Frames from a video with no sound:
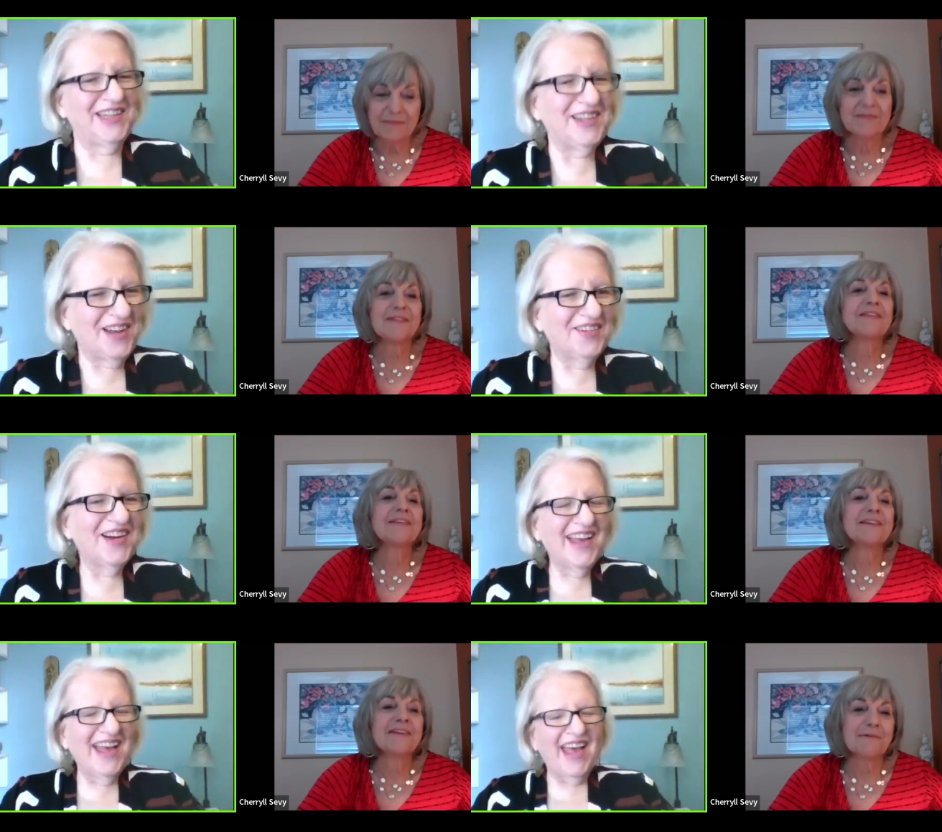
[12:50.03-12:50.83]
Speaker 1: you know.
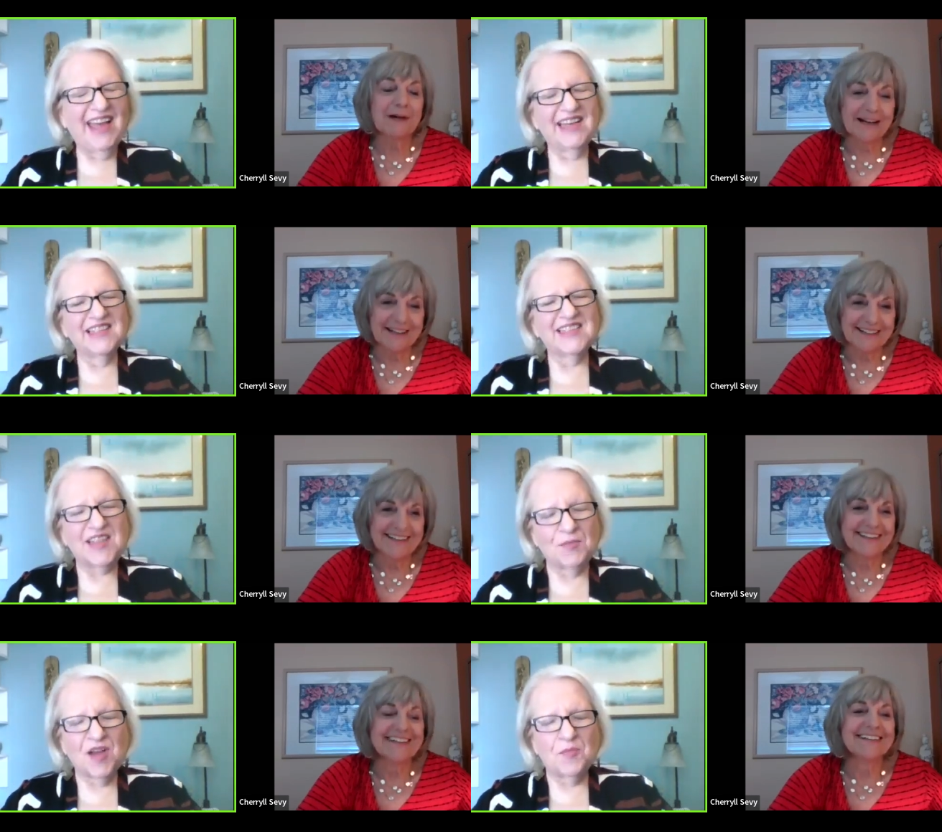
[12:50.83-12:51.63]
And right.
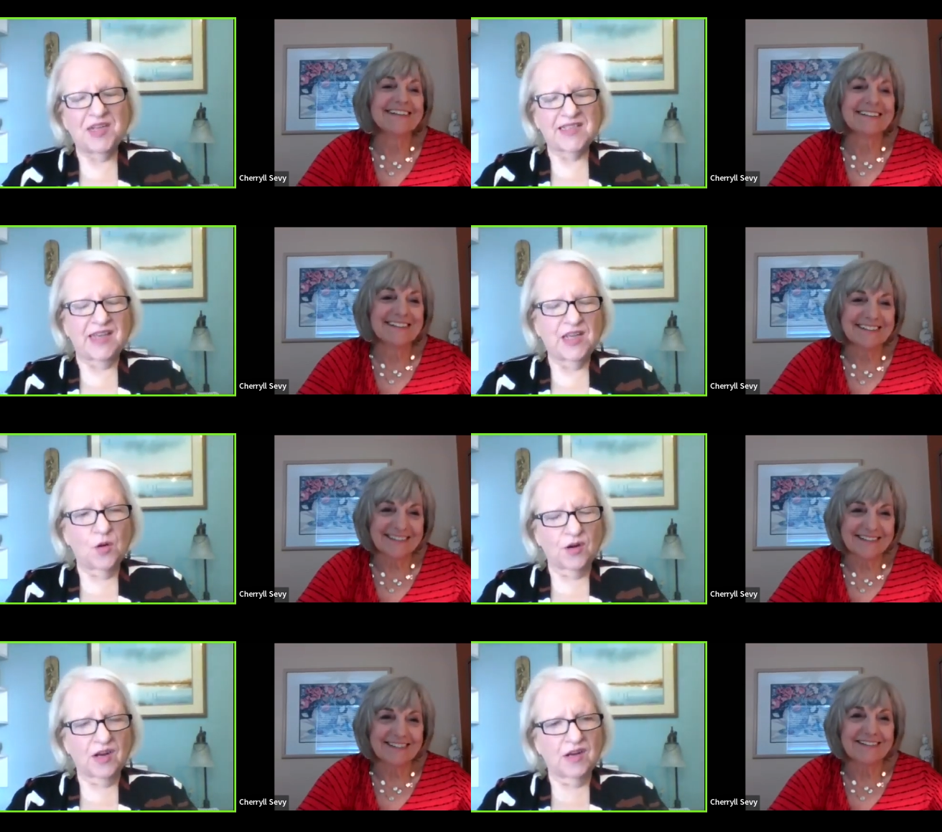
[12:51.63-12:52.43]
some companies I
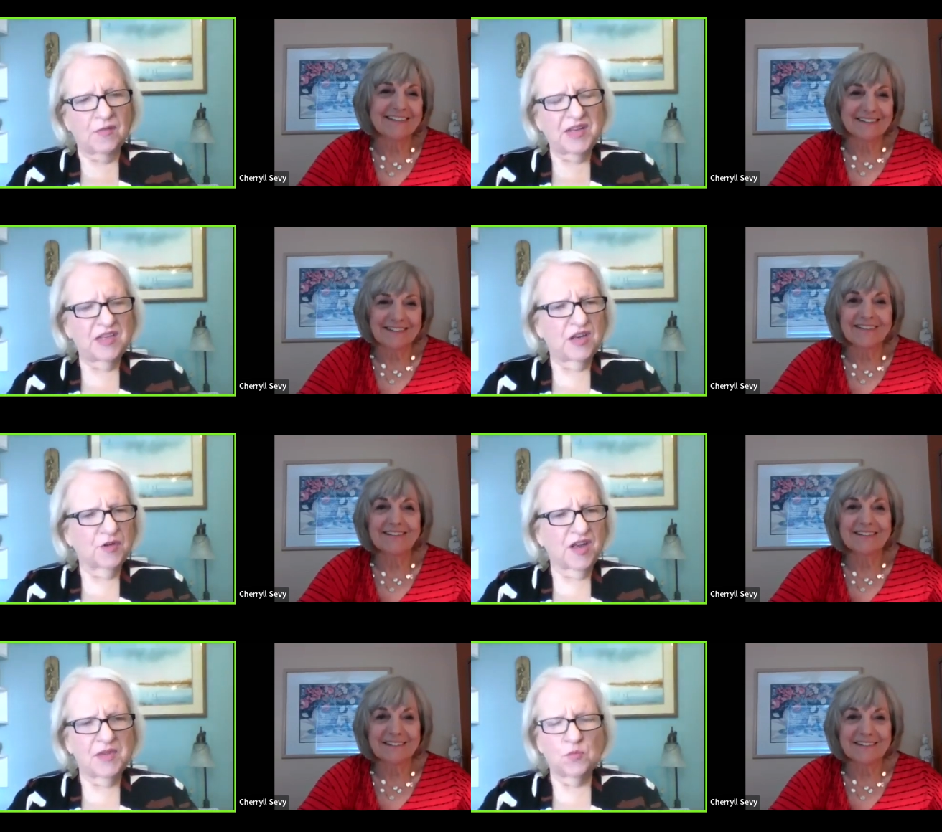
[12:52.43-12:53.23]
know are coming, you know,
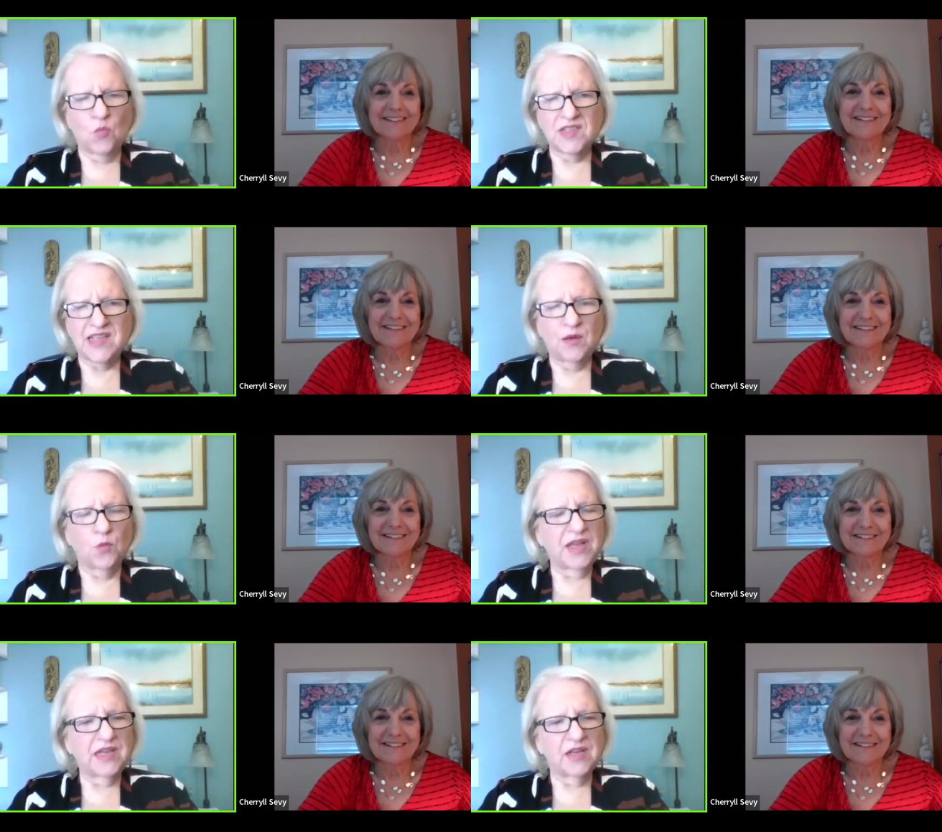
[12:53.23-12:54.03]
come in one day a
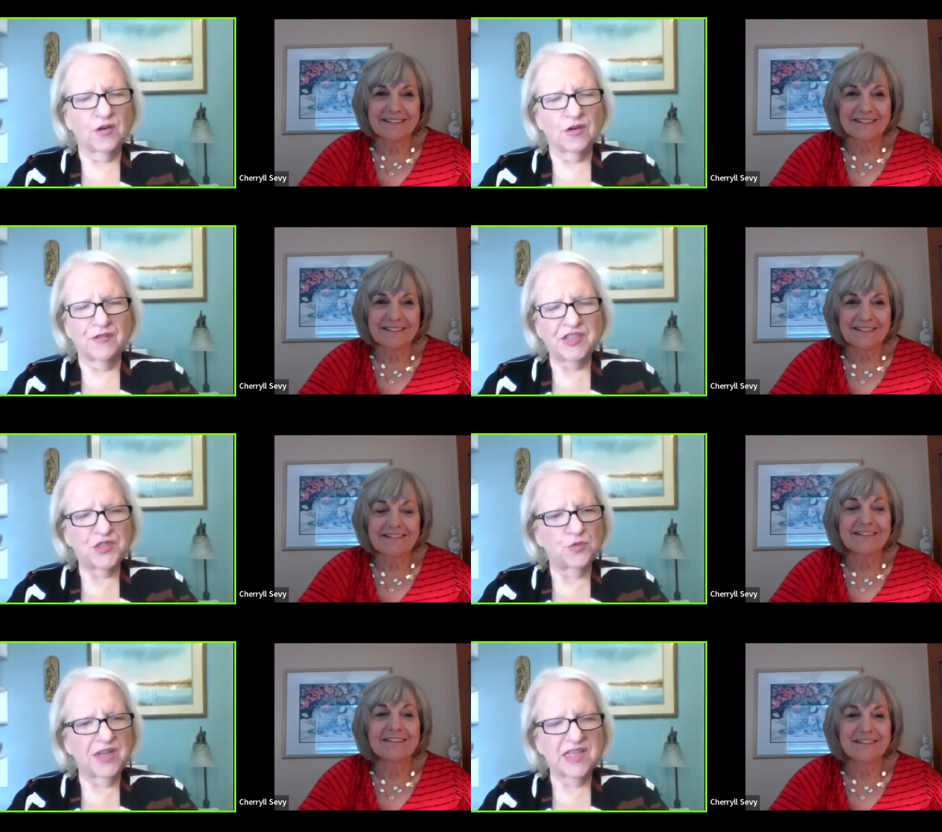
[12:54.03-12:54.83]
week or every
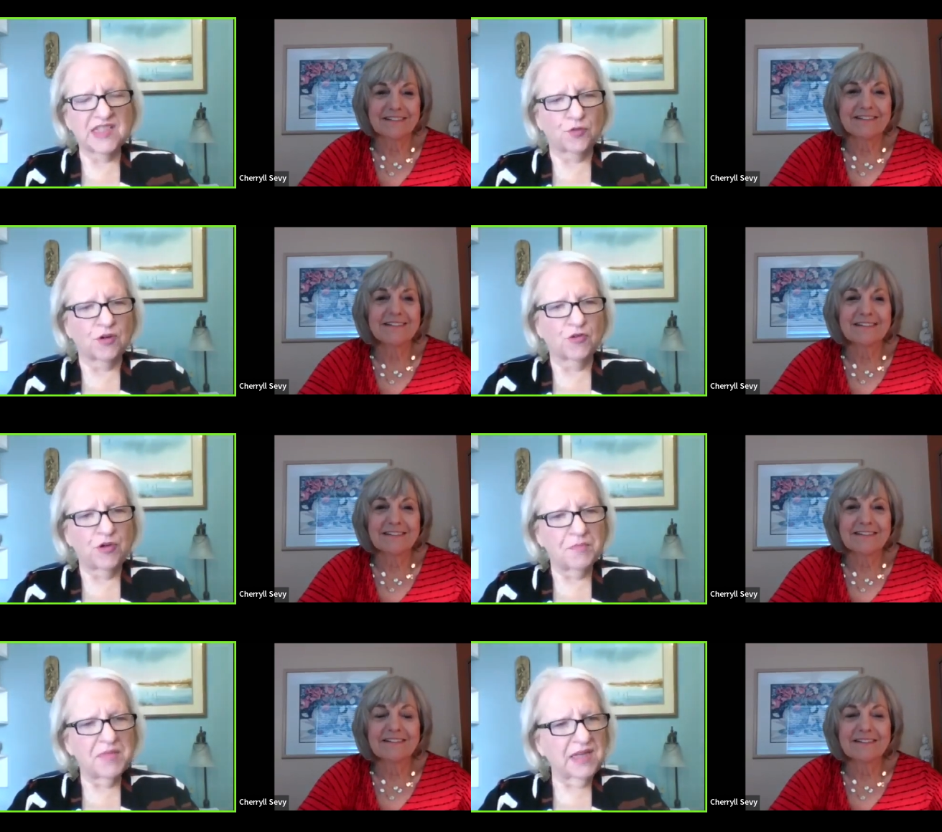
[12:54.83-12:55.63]
two weeks for a
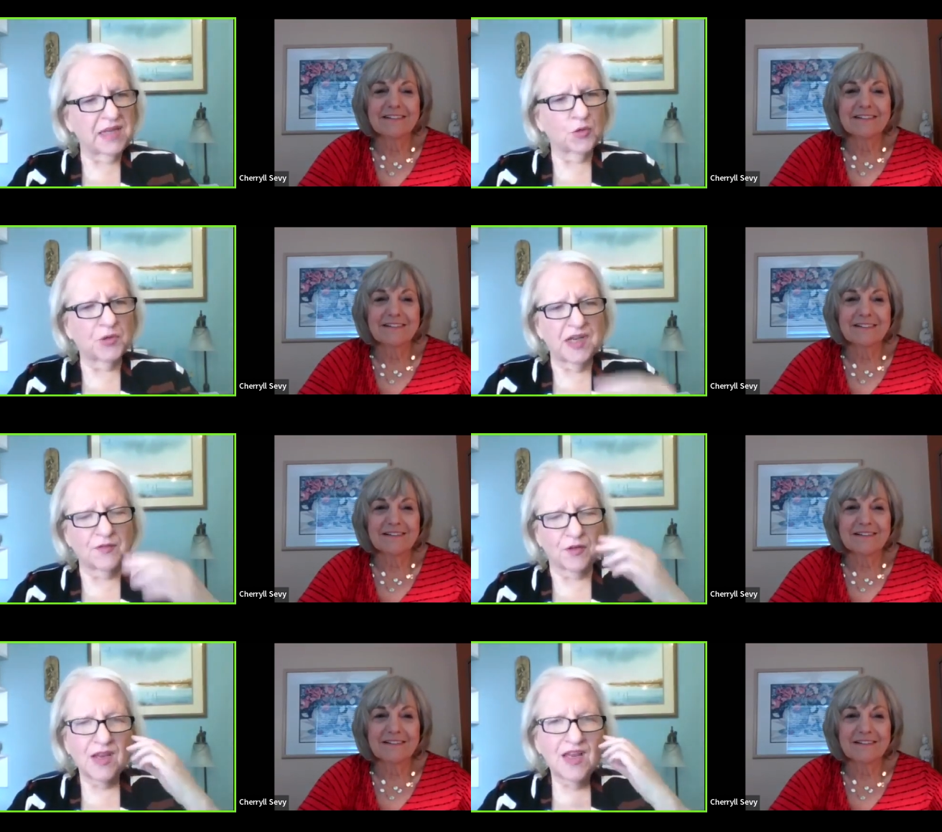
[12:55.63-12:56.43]
group meeting or
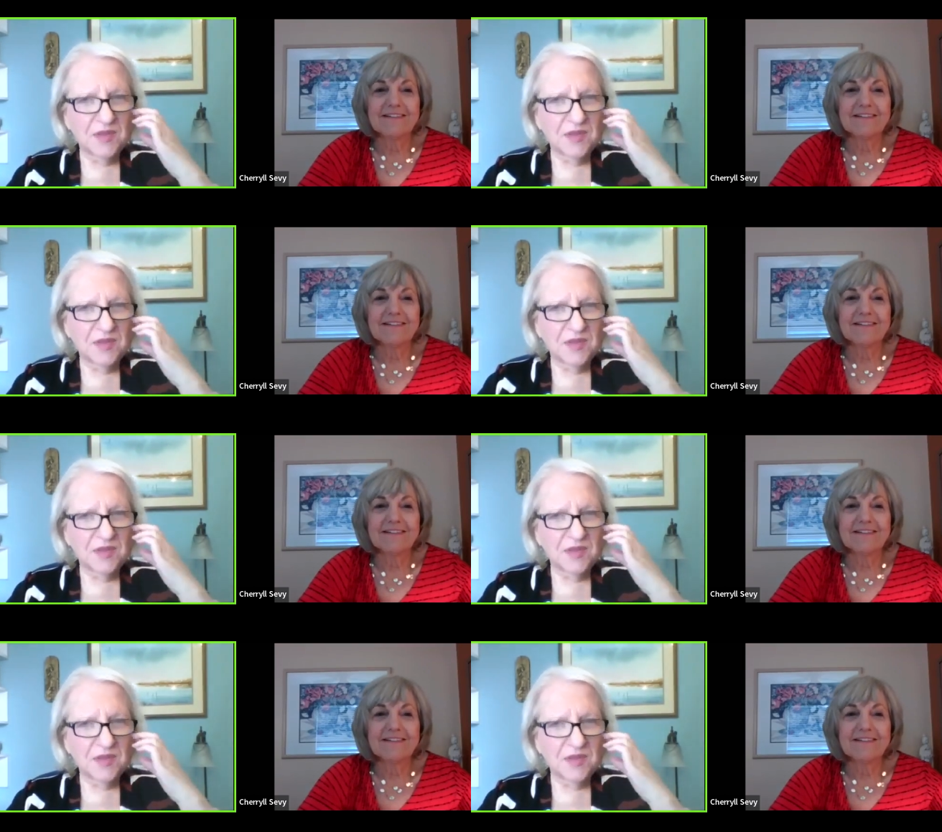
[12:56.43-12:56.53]
whatever.